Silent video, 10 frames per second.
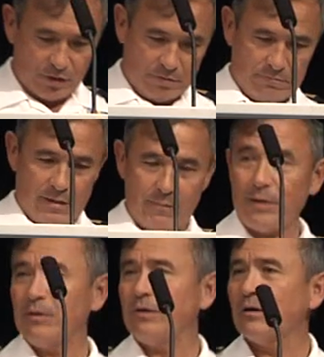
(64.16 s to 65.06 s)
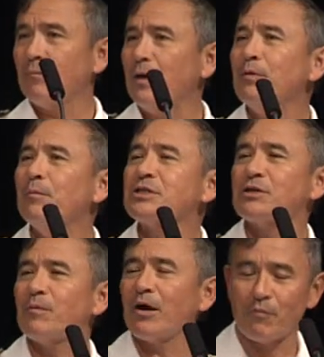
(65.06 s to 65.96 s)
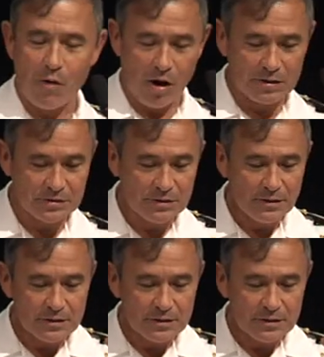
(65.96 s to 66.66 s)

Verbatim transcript: here. I may be, I may be missing my remarks.